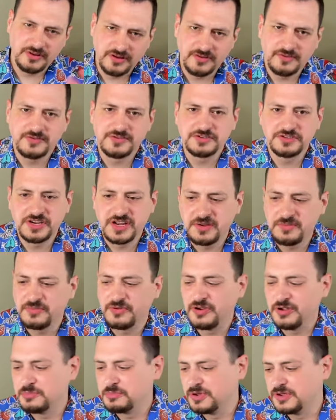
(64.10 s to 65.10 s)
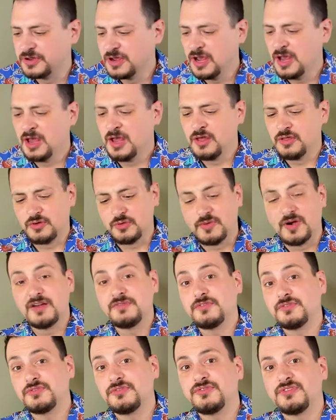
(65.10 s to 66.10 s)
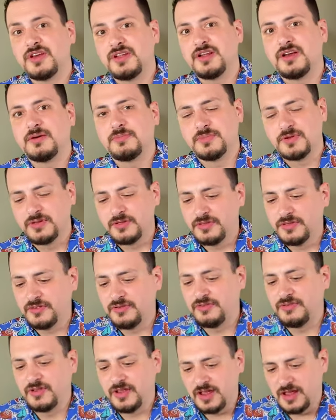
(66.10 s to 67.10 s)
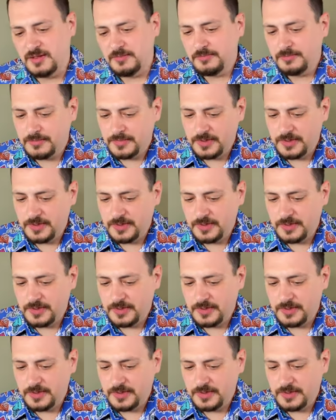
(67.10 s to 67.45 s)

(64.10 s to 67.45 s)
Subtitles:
different chambering, but the rifle's set up the same.